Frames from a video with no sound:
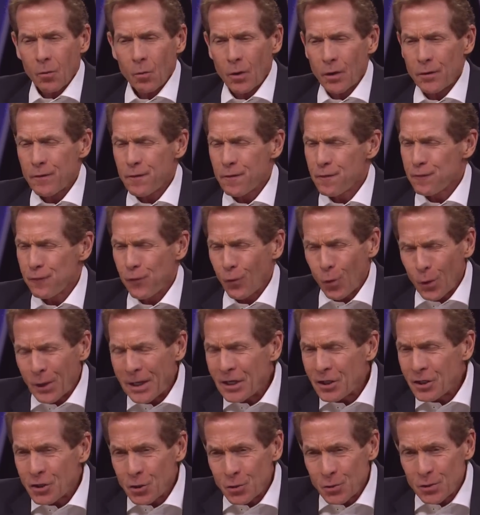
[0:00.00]
with
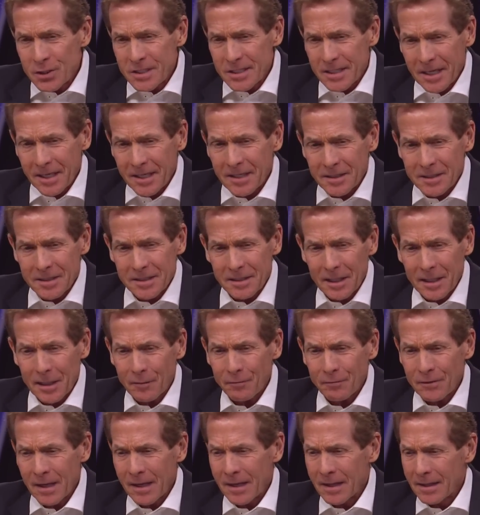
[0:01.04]
42 seconds
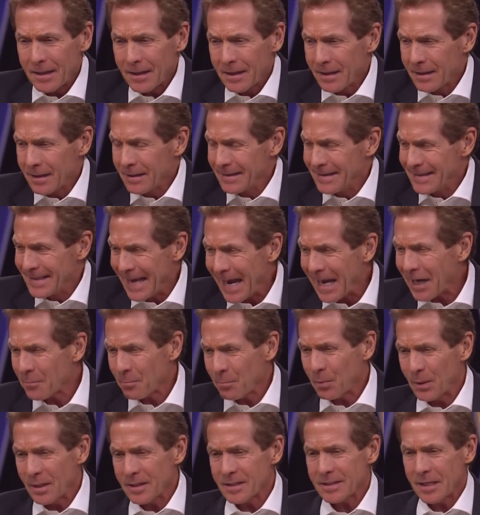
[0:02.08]
left,
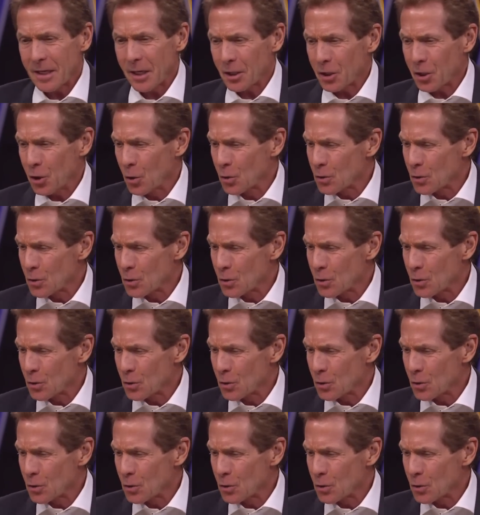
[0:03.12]
Dak Prescott